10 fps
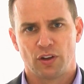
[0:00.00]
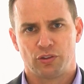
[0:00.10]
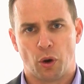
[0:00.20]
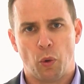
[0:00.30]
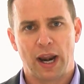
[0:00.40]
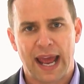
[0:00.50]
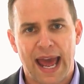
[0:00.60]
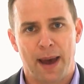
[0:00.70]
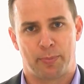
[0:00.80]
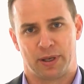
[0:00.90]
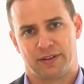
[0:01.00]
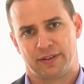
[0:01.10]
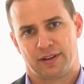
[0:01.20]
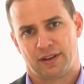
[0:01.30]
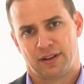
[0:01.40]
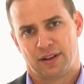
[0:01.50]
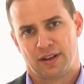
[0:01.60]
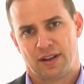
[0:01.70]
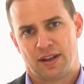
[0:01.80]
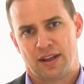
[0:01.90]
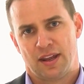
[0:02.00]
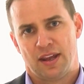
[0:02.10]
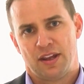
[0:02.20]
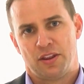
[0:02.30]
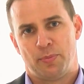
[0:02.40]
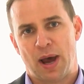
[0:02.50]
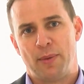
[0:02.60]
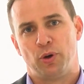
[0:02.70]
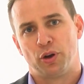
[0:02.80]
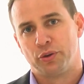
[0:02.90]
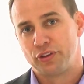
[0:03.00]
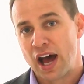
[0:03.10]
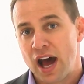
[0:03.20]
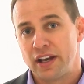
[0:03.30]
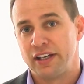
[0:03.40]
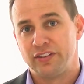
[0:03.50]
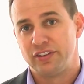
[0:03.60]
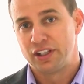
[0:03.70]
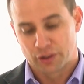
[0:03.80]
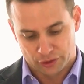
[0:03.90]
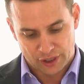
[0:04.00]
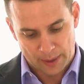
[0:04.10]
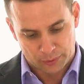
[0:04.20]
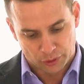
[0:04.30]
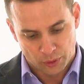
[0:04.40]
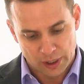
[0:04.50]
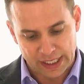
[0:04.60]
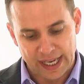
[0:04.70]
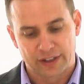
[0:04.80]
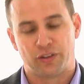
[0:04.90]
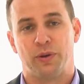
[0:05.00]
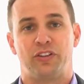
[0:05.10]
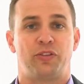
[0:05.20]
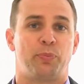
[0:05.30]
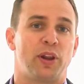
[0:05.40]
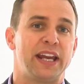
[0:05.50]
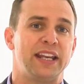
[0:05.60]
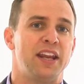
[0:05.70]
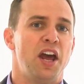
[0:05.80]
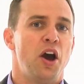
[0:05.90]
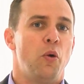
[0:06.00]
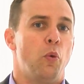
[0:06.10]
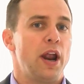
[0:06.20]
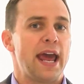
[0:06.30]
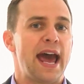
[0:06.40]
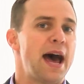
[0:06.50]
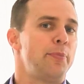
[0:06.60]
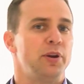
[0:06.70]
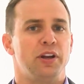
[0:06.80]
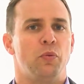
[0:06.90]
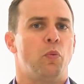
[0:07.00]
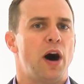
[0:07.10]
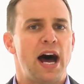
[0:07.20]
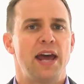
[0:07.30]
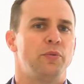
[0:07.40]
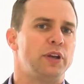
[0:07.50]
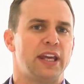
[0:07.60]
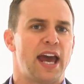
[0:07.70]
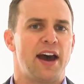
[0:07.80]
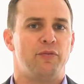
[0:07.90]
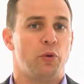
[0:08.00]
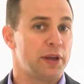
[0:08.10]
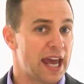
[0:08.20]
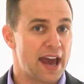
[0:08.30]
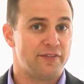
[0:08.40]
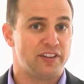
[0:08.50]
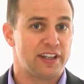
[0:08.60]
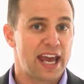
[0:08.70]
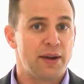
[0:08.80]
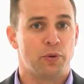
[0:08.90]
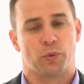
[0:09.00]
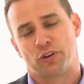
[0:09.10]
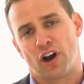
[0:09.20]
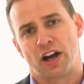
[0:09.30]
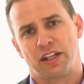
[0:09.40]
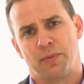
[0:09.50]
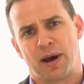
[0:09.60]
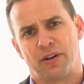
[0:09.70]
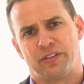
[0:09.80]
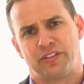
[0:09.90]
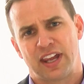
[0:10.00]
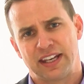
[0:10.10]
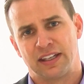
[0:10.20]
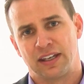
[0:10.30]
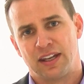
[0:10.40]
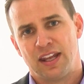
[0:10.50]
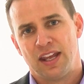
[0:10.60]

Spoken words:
So what happened? The Bible goes on in Ezekiel chapter 28 to explain what happened and why we have what we have today when we're talking about Satan.